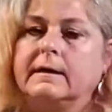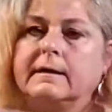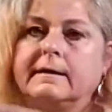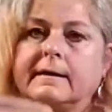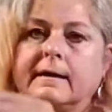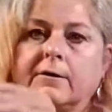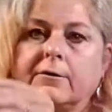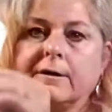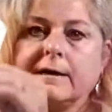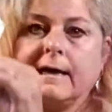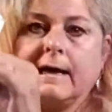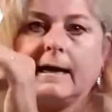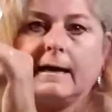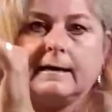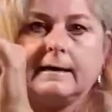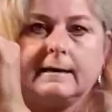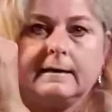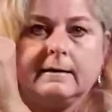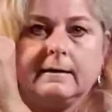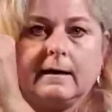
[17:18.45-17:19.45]
now
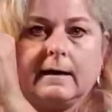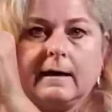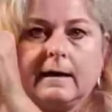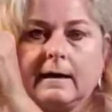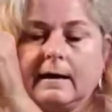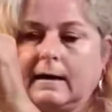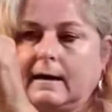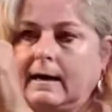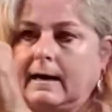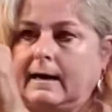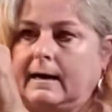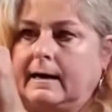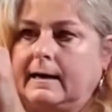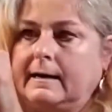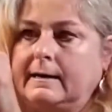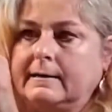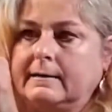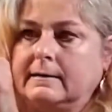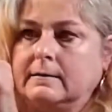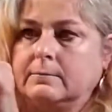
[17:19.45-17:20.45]
again,
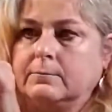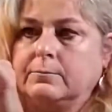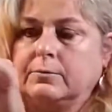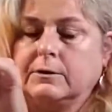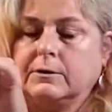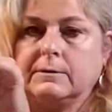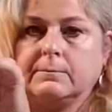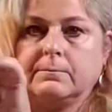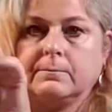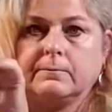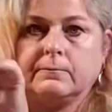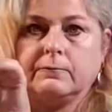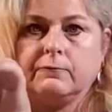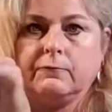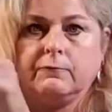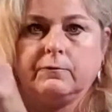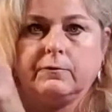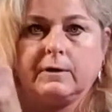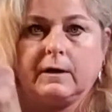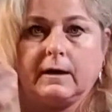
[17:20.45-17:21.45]
I
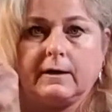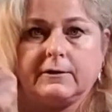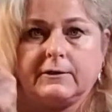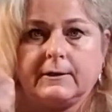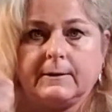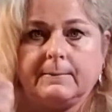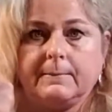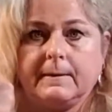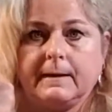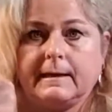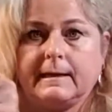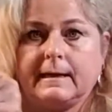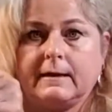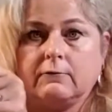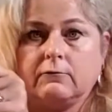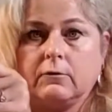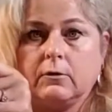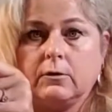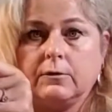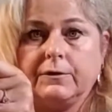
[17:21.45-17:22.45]
cut them and I
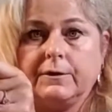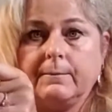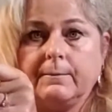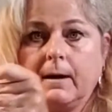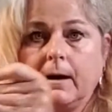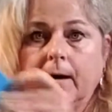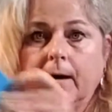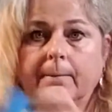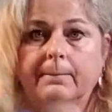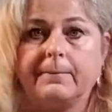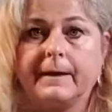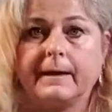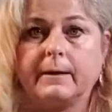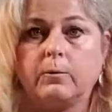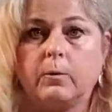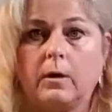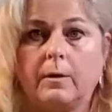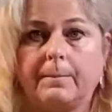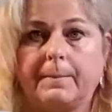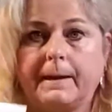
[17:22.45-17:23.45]
rolled them up like
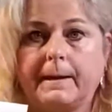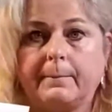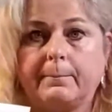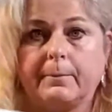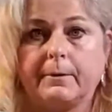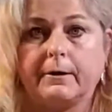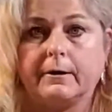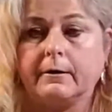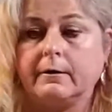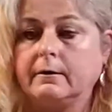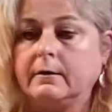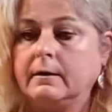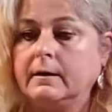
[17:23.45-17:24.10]
wallpaper,